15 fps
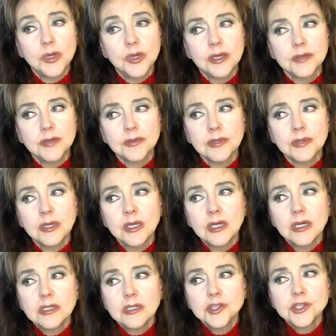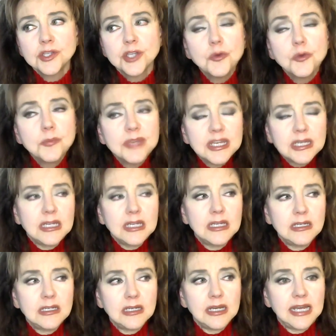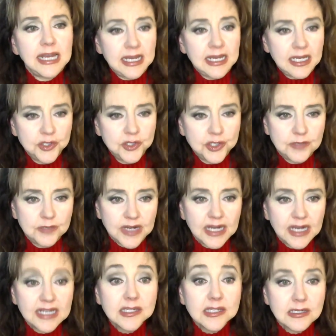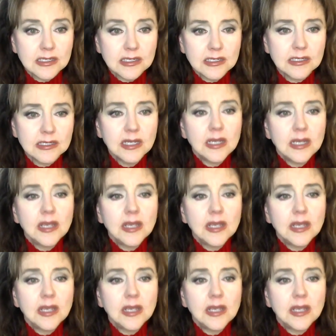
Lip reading: with so many edge devices